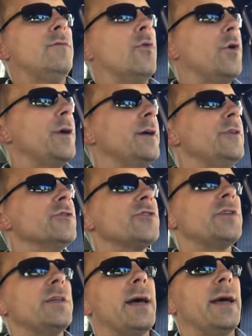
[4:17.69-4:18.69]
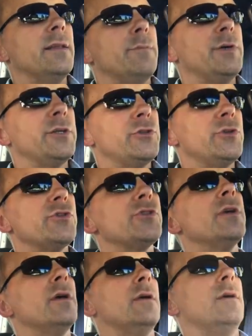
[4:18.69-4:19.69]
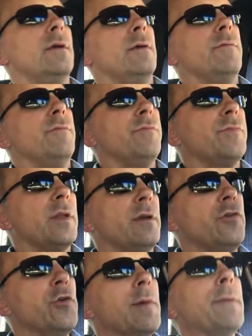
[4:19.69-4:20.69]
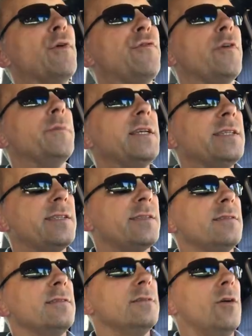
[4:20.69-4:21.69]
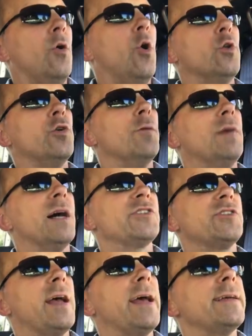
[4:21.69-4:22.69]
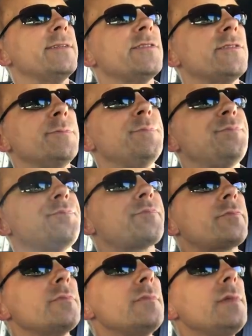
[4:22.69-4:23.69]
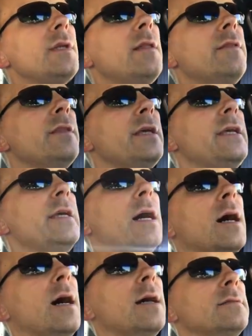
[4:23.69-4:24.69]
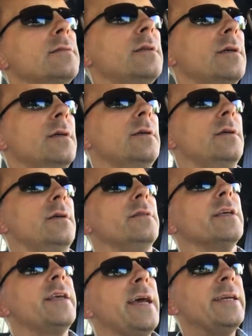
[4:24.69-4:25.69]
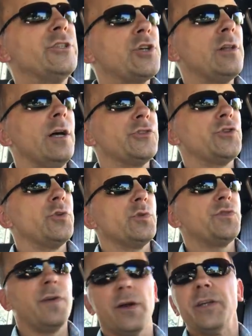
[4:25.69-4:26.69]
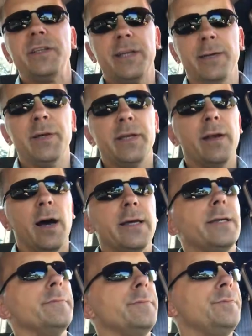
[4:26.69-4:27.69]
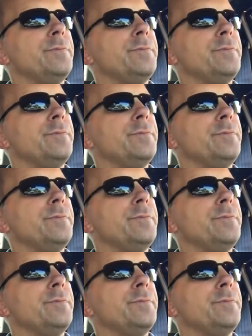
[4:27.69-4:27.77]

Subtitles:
for you. You'll see that in the pictures. You remember from these older Mustangs, the gauge cluster was very dim at night.